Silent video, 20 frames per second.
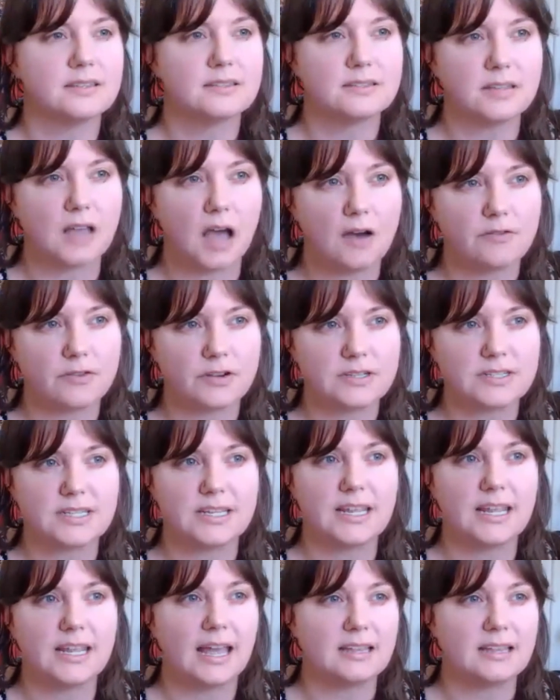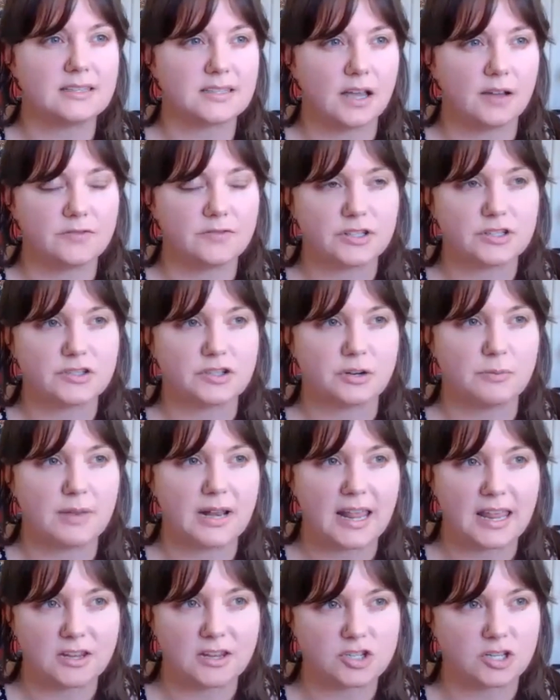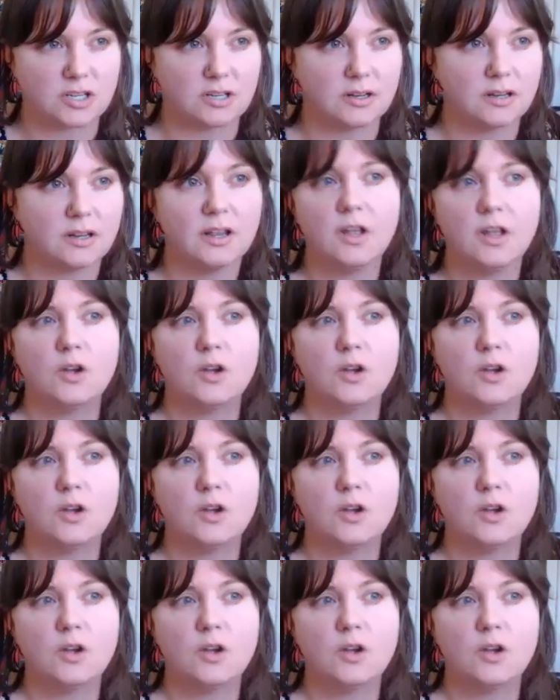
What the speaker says: sovereignty and self-determination,